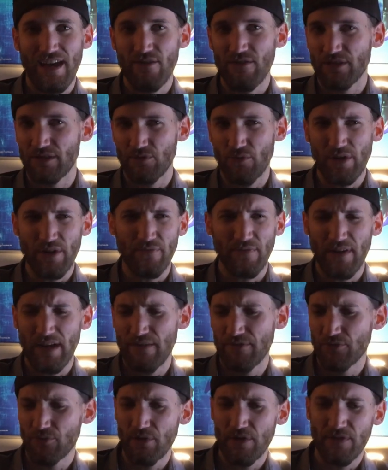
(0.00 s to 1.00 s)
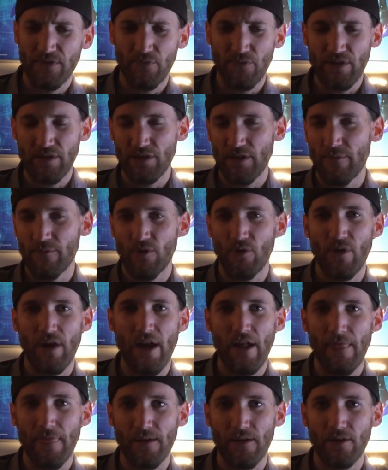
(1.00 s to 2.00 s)
It was 25, 23, somewhere
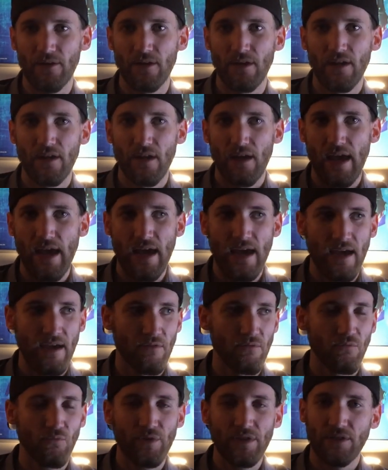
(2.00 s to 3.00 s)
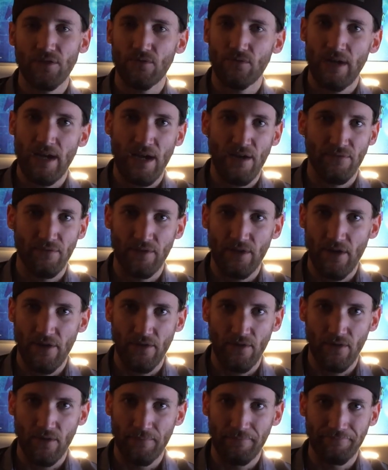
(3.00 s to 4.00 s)
around there, and we still have
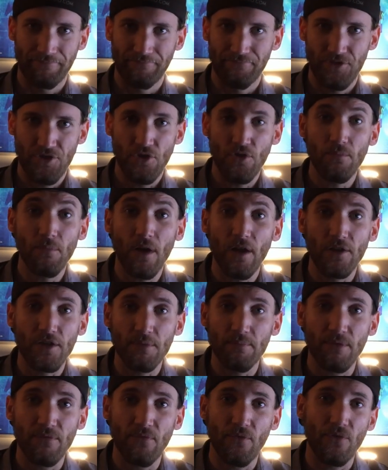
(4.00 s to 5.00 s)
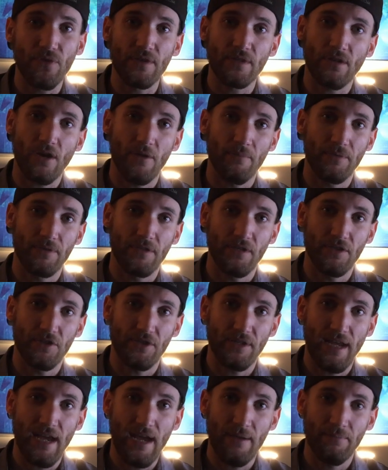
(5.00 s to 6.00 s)
another 2 months before this
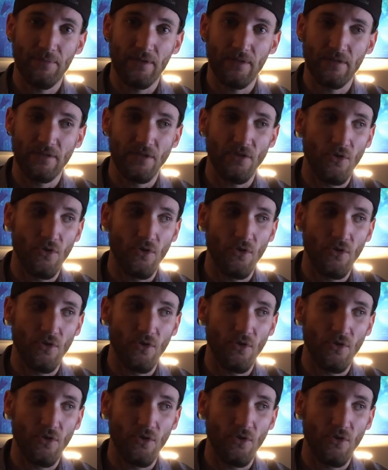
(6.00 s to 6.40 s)
competition happens.